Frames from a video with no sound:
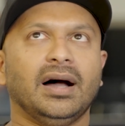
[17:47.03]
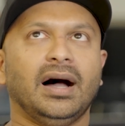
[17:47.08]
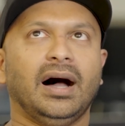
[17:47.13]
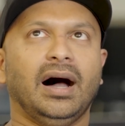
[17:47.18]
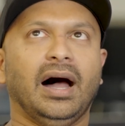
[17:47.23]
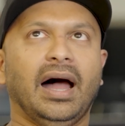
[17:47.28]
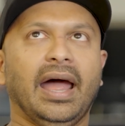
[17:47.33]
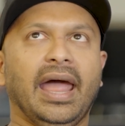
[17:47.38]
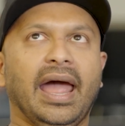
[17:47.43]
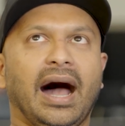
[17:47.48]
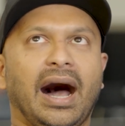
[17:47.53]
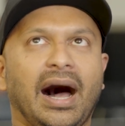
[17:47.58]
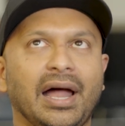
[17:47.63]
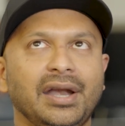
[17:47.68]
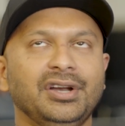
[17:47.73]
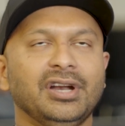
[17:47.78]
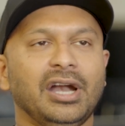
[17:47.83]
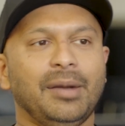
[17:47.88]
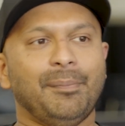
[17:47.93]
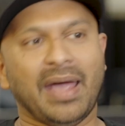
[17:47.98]
a
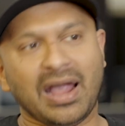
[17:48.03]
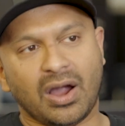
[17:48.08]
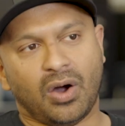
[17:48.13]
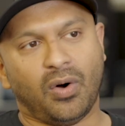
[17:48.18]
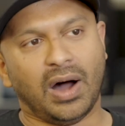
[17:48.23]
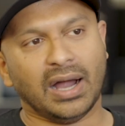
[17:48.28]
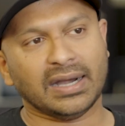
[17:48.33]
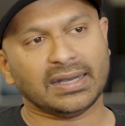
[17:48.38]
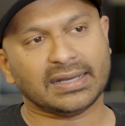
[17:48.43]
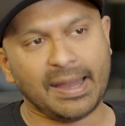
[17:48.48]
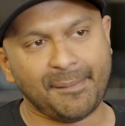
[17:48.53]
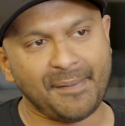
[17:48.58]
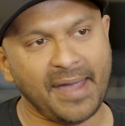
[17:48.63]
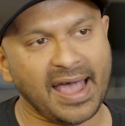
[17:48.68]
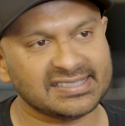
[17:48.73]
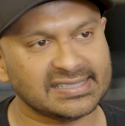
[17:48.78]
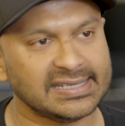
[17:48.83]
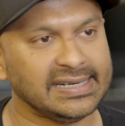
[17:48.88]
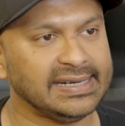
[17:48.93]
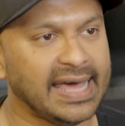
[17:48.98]
100 megawatt
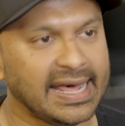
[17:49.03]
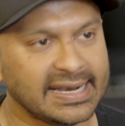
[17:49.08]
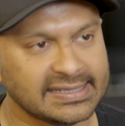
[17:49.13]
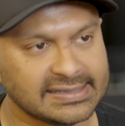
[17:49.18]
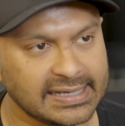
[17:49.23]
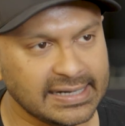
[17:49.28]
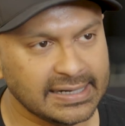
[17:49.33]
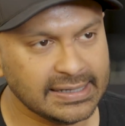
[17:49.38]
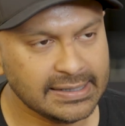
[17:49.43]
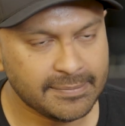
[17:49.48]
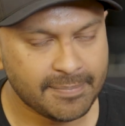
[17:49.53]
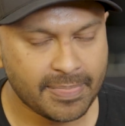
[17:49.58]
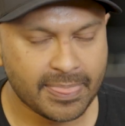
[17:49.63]
capacity data center.